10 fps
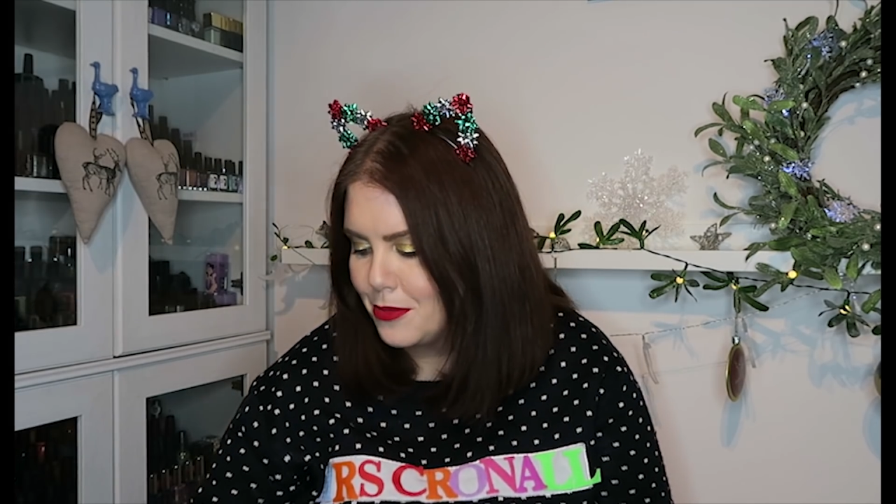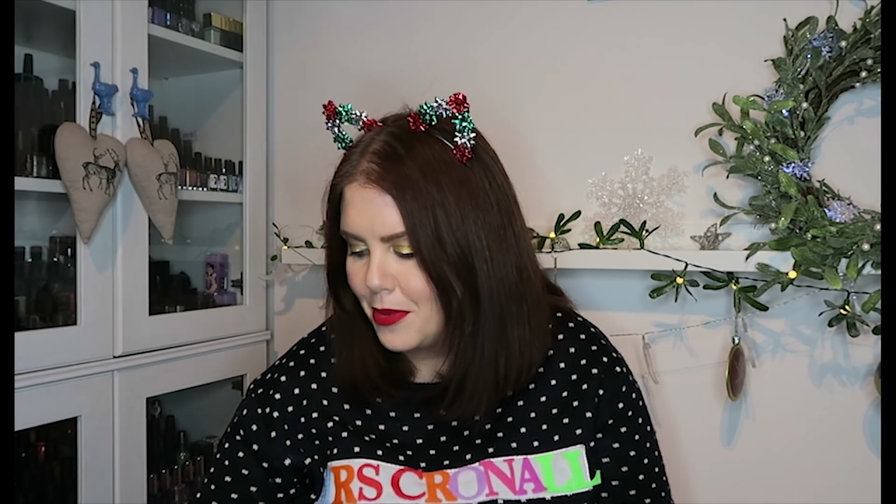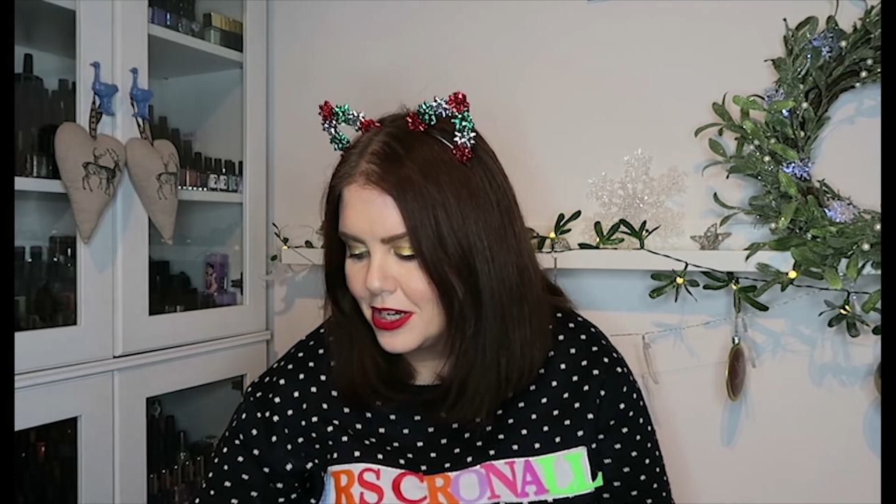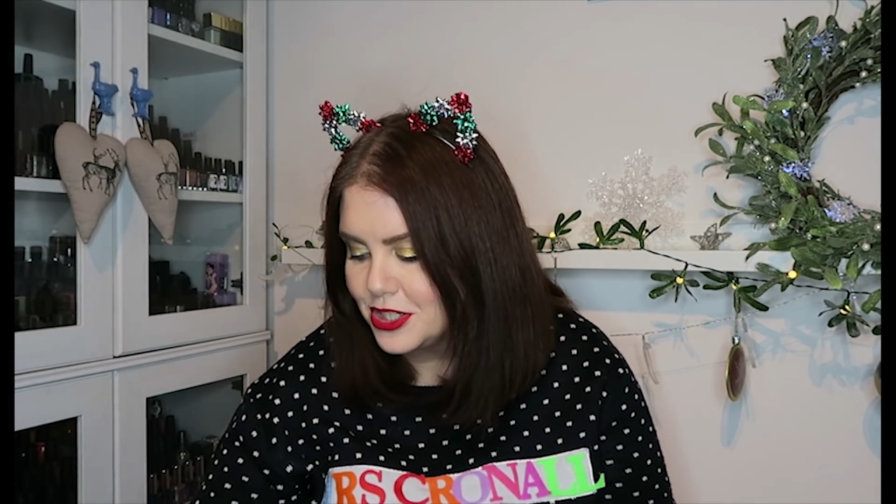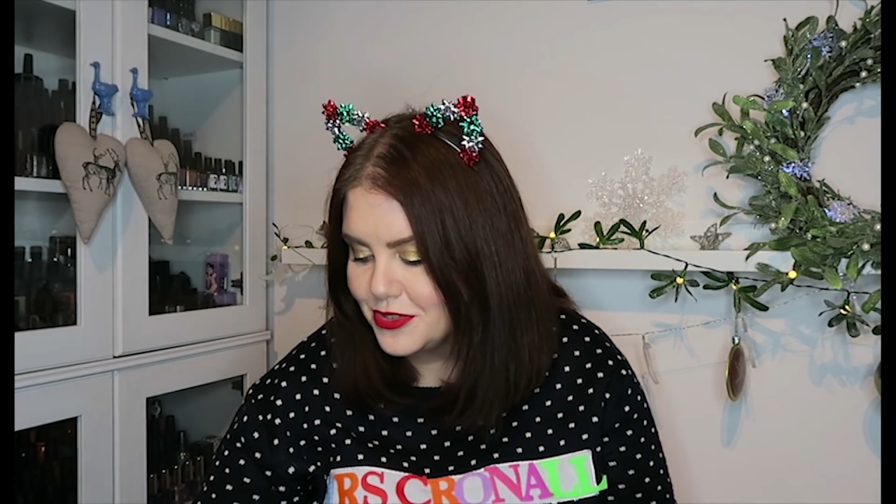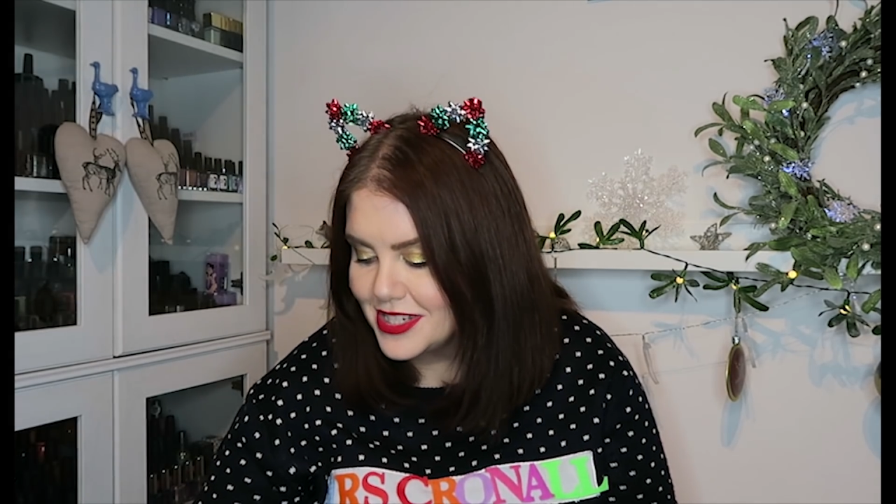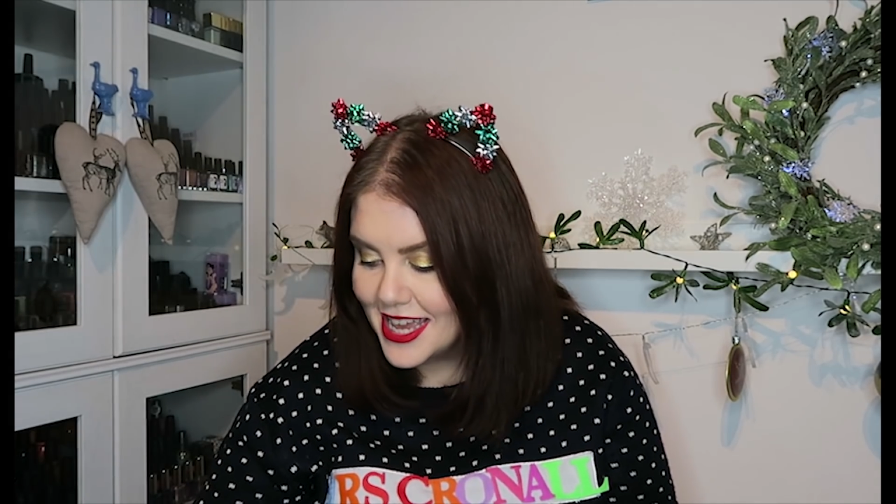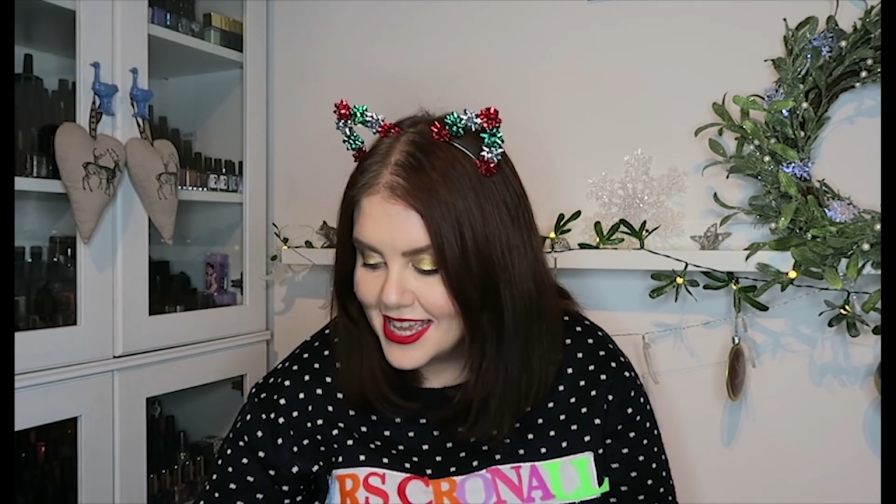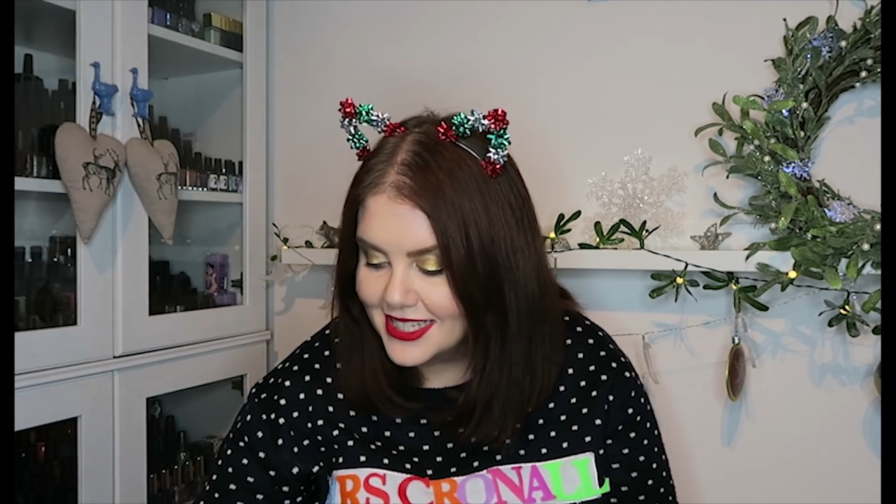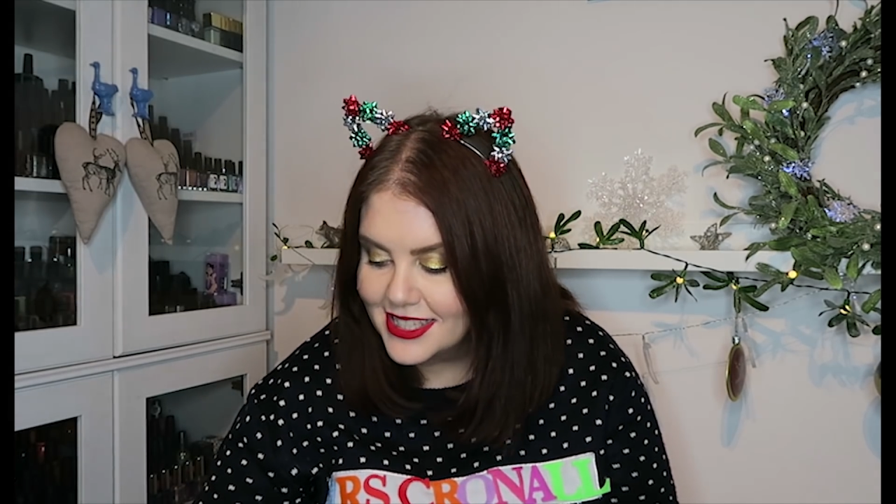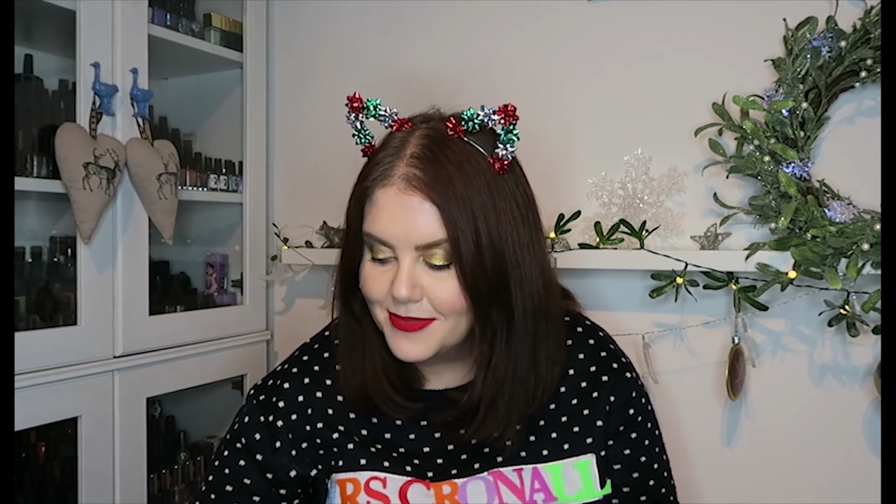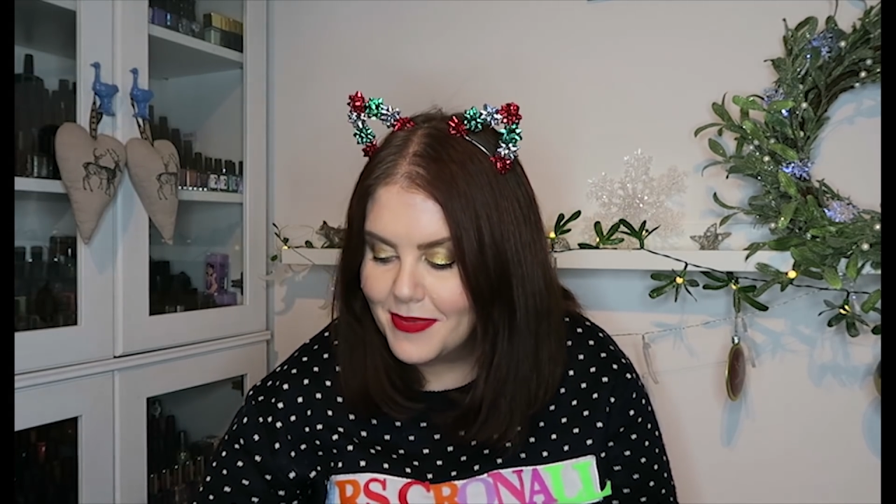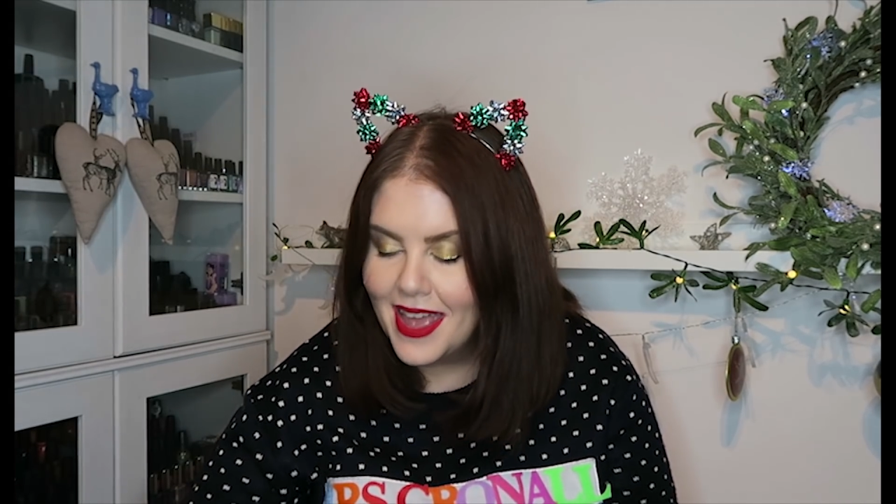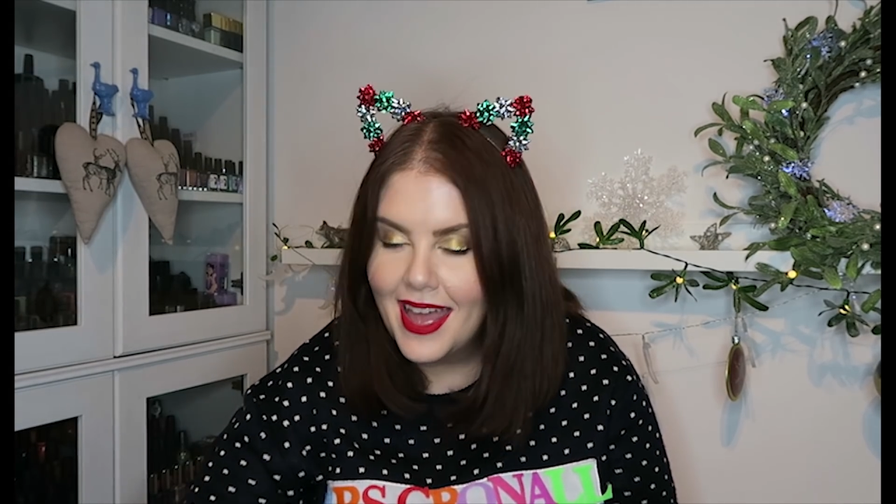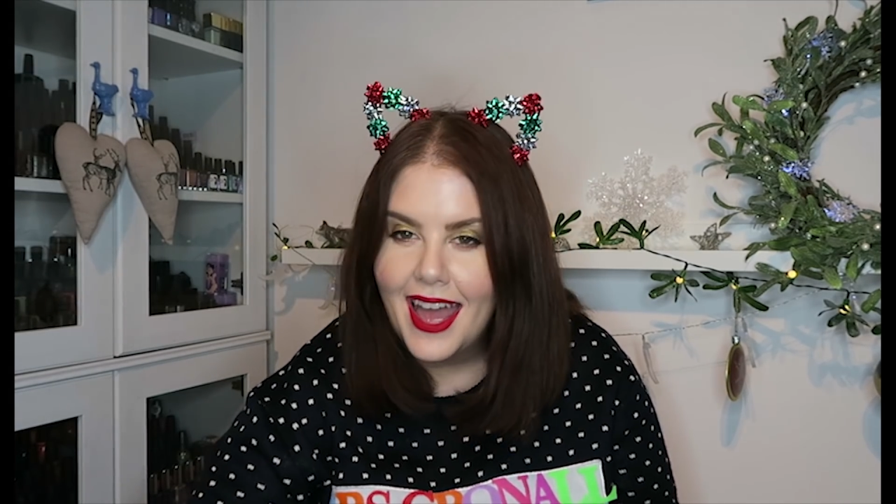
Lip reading: from Polished for Days.